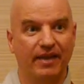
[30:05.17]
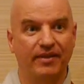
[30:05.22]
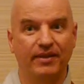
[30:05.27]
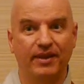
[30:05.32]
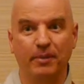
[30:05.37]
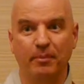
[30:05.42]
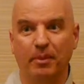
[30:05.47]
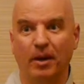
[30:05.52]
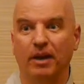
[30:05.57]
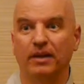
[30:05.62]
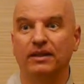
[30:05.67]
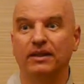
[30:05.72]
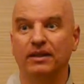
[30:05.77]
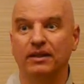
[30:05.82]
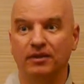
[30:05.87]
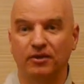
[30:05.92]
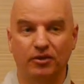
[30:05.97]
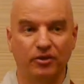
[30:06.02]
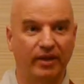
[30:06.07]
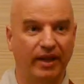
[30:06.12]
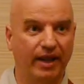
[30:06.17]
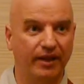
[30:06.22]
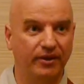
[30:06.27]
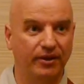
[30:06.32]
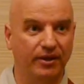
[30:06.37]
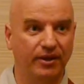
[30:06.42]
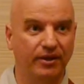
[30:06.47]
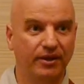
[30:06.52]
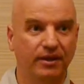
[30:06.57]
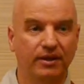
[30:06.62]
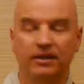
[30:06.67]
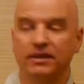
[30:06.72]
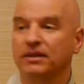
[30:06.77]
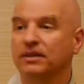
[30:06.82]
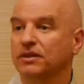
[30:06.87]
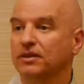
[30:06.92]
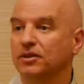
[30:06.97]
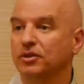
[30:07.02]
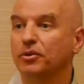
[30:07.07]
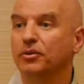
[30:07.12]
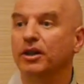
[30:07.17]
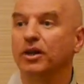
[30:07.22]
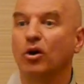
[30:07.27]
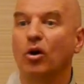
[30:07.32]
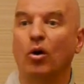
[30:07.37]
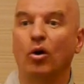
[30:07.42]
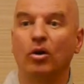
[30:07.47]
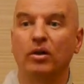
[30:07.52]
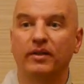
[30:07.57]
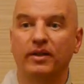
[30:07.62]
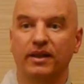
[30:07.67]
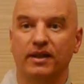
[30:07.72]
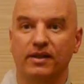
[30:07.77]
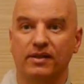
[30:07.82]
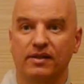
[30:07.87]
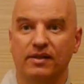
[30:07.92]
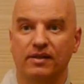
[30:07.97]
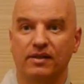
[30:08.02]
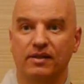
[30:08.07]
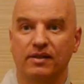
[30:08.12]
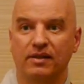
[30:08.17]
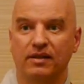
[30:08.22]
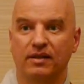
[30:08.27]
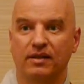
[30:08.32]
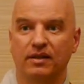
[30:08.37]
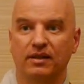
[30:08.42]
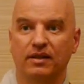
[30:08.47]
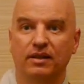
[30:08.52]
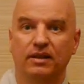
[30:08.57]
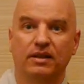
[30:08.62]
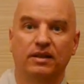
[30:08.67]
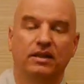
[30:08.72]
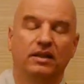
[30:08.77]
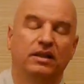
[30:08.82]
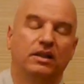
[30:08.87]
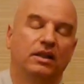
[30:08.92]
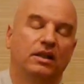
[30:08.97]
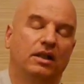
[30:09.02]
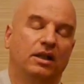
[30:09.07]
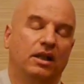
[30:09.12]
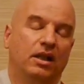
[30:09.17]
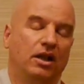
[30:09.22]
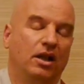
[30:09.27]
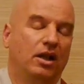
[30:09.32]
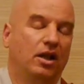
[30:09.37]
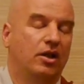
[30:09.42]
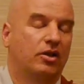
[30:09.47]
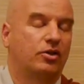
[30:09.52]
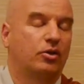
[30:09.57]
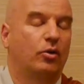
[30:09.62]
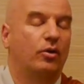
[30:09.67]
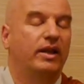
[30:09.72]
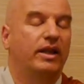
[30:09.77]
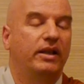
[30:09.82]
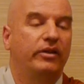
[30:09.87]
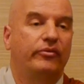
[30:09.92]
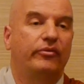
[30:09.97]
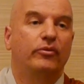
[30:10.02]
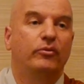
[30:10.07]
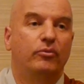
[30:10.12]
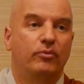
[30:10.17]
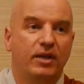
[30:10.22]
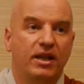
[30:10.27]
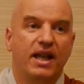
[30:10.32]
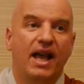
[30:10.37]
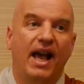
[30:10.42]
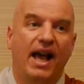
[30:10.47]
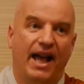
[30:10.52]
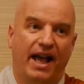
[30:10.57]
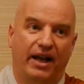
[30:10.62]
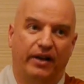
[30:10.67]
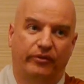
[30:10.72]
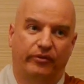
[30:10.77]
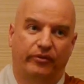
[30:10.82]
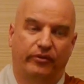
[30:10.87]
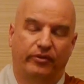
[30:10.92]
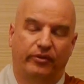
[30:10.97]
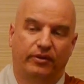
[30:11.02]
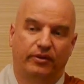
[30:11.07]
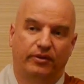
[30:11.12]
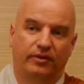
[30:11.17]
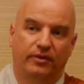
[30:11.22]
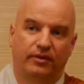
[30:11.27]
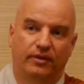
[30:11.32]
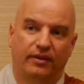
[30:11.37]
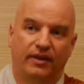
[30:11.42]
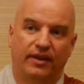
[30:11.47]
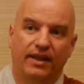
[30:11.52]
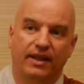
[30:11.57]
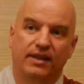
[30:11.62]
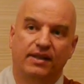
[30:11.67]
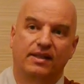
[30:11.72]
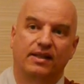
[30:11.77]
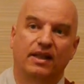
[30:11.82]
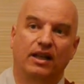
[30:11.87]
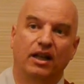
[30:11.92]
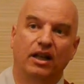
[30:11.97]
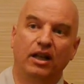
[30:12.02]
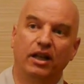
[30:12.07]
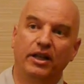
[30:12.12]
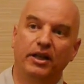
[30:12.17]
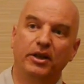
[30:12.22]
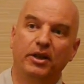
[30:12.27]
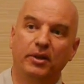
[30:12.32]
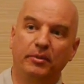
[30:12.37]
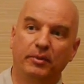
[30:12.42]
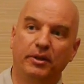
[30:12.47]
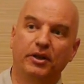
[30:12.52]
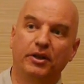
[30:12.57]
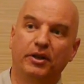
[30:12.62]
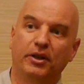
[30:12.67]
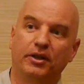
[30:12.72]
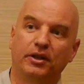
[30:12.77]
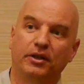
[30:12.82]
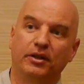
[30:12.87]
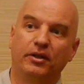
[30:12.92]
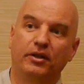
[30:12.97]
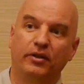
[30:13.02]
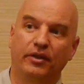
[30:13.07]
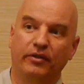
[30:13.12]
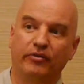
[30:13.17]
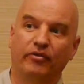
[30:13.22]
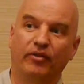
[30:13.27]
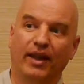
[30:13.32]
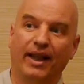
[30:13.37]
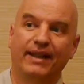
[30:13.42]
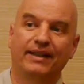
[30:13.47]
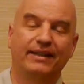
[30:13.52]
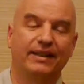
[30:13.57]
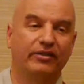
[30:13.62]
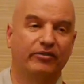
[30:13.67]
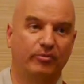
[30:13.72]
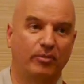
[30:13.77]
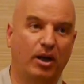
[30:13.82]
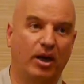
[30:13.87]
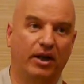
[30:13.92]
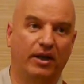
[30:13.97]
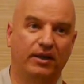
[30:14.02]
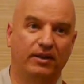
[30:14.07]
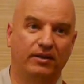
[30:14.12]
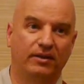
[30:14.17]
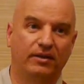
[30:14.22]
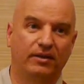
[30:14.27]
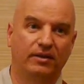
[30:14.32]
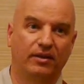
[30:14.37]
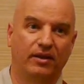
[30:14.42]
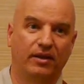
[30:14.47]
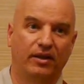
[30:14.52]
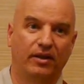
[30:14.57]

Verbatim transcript: and their body together doing all this. So if we have this clear mirror reflective mind,